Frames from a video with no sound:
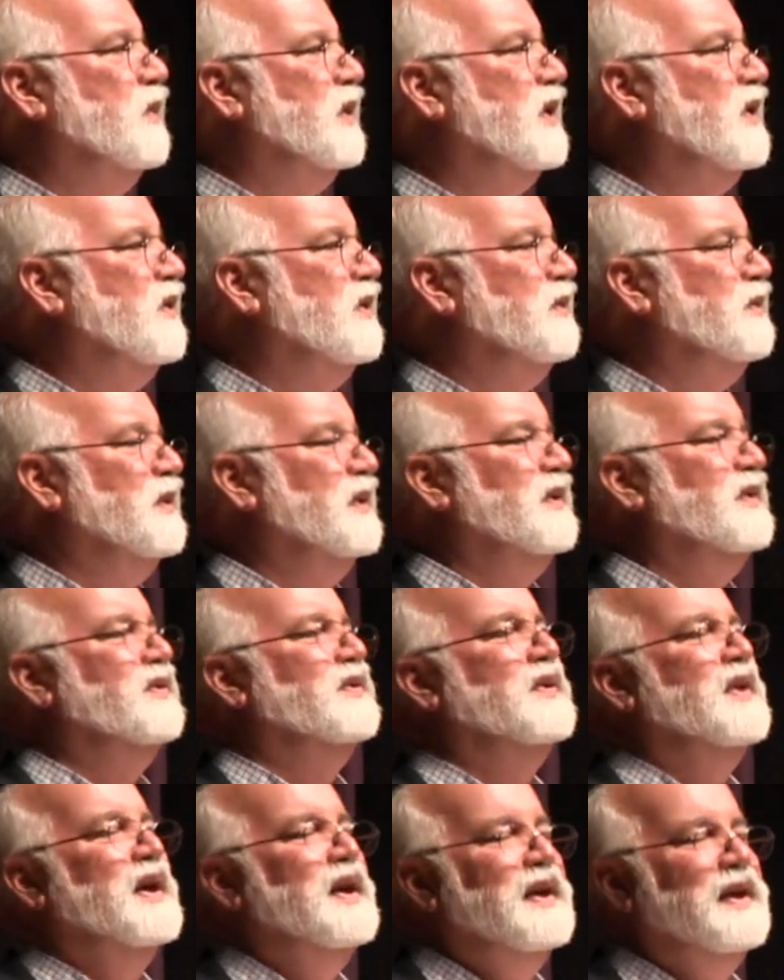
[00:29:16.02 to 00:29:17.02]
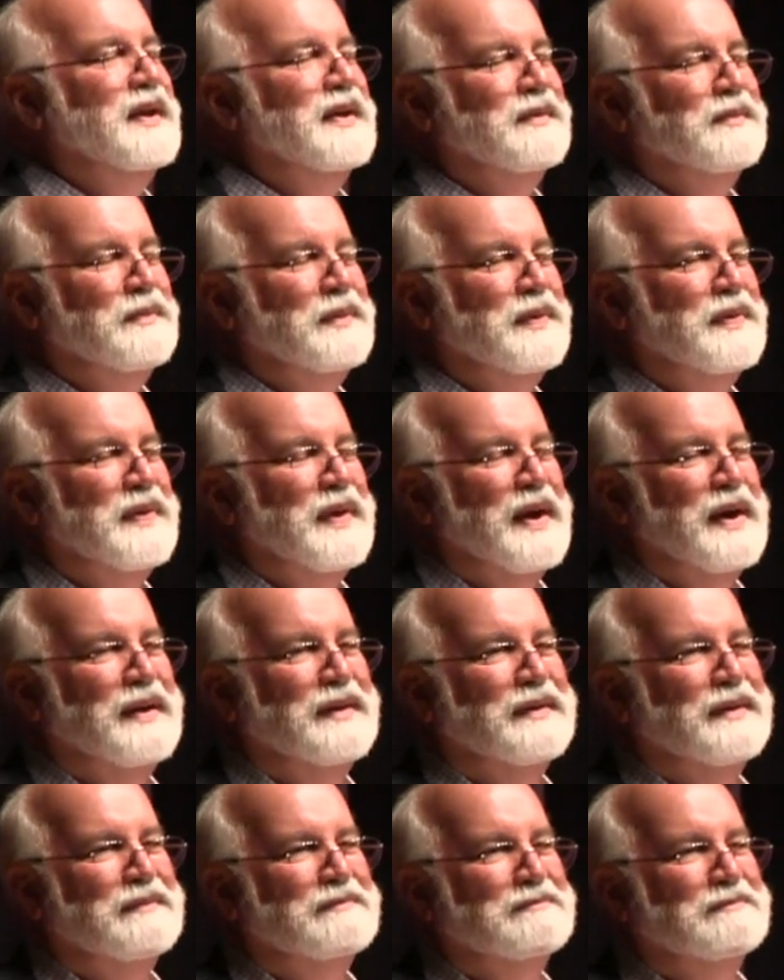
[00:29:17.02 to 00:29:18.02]
we couldn't really stay with that
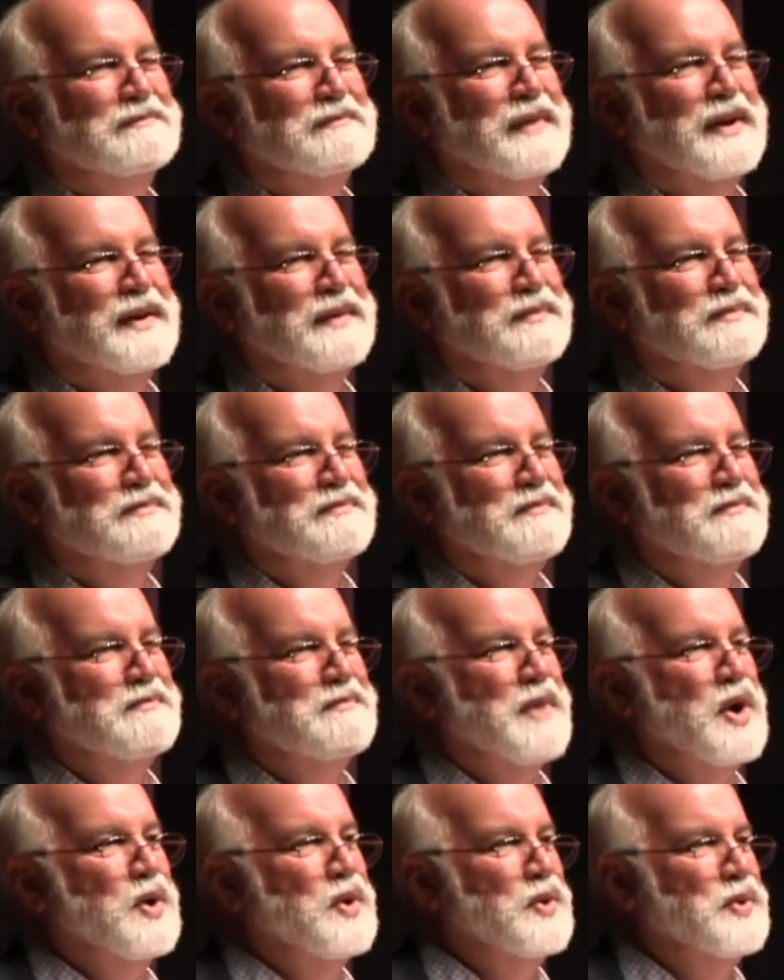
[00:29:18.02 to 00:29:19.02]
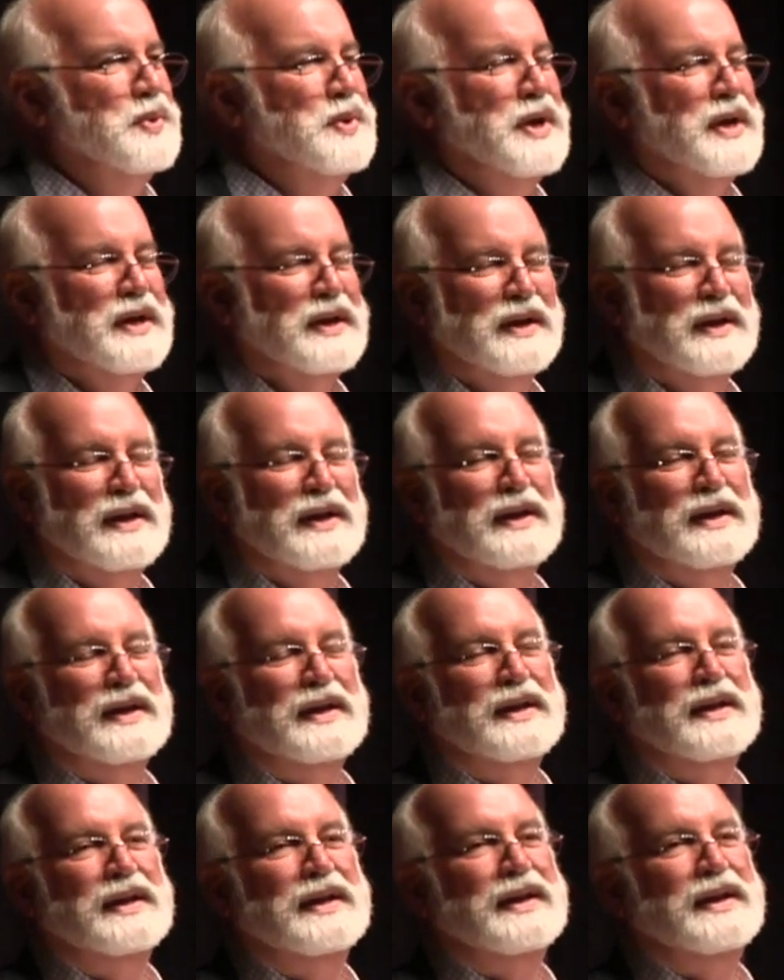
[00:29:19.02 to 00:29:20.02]
uh, mode.
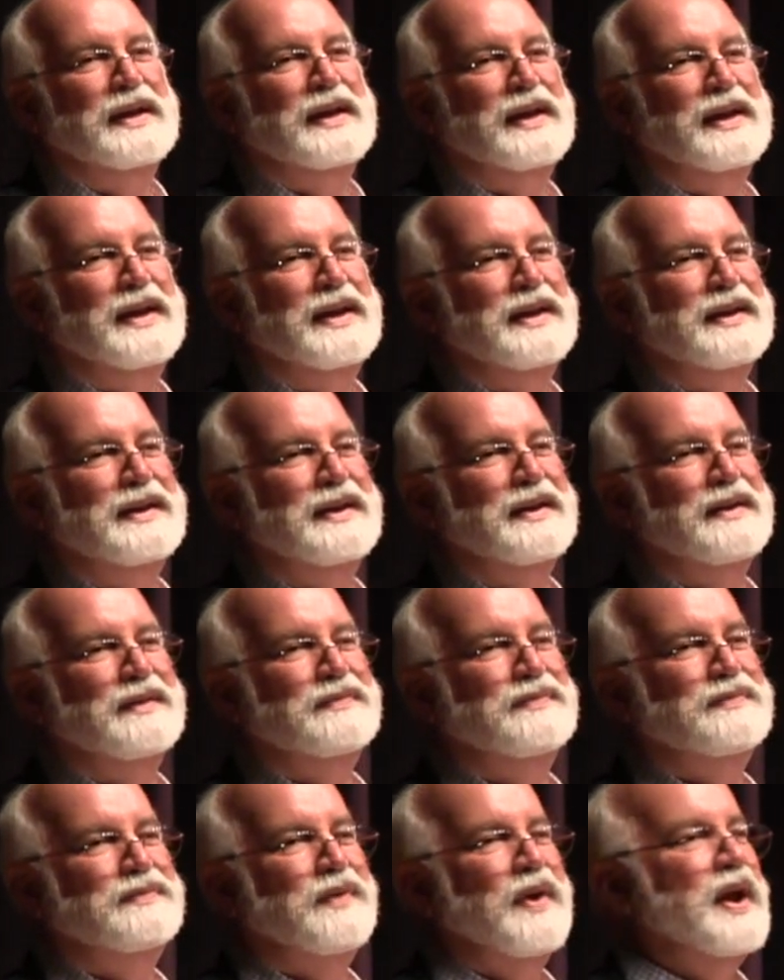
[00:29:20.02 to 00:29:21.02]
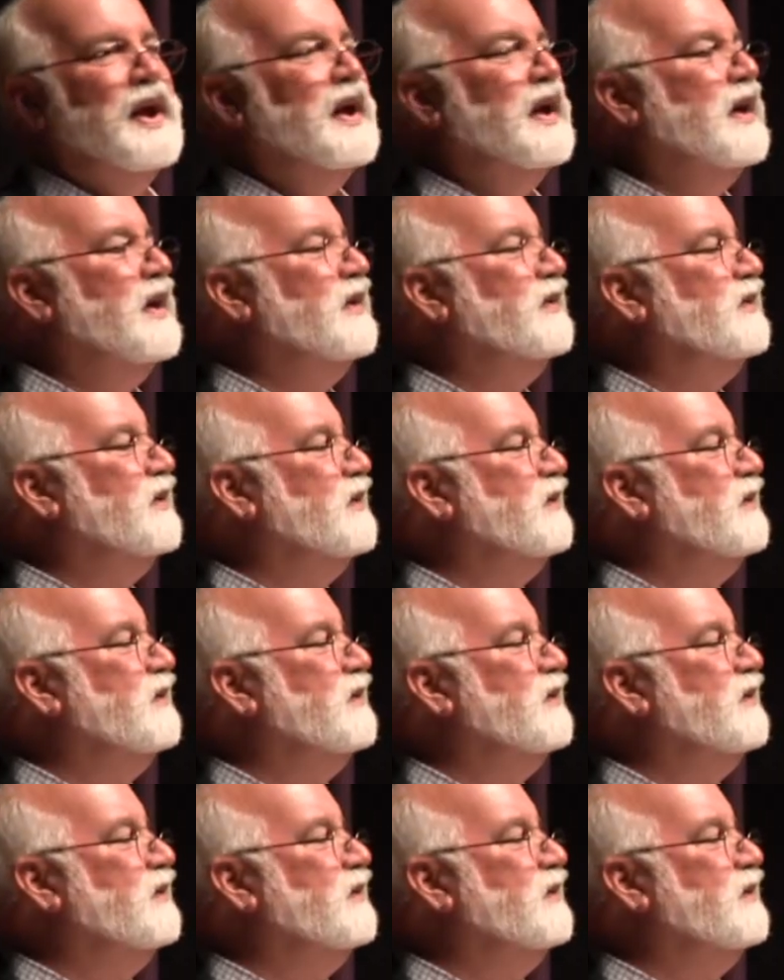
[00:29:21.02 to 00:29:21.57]
And uh, Frank is